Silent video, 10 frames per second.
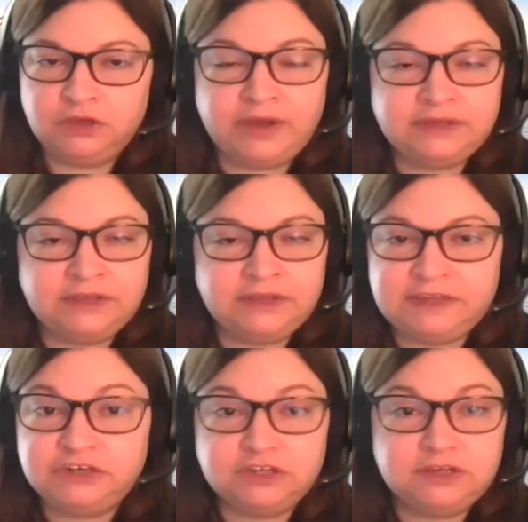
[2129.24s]

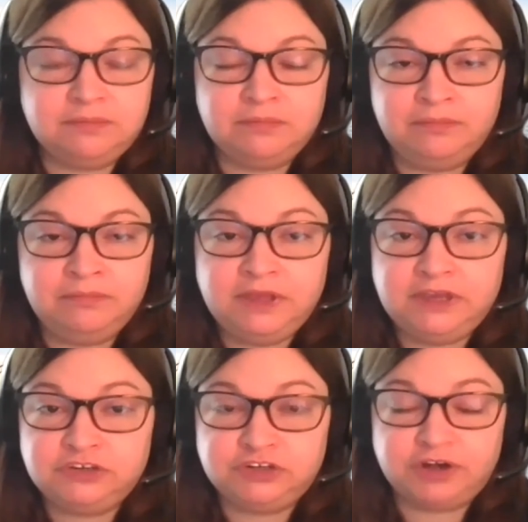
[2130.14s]
essentially
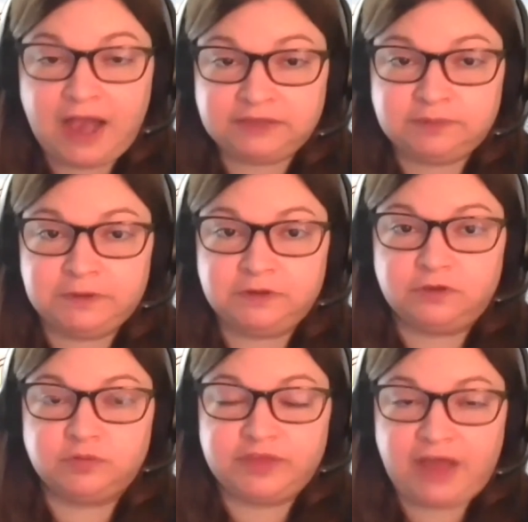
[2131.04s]
miniature
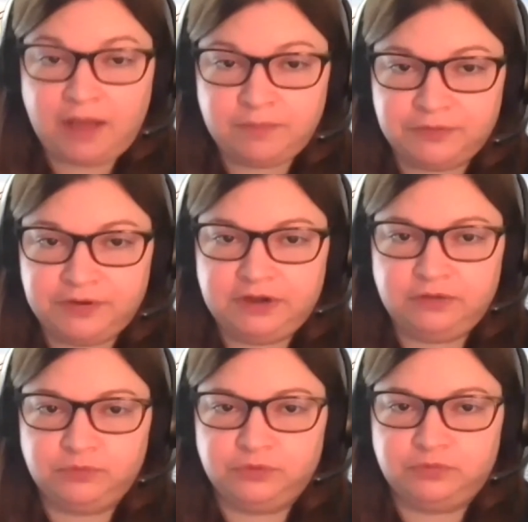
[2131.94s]
hospitals with operating
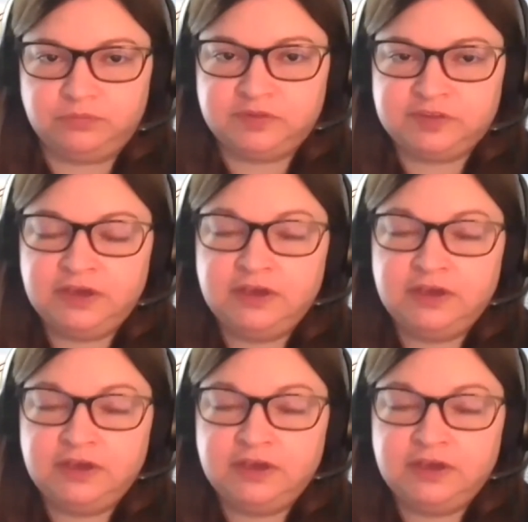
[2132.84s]
rooms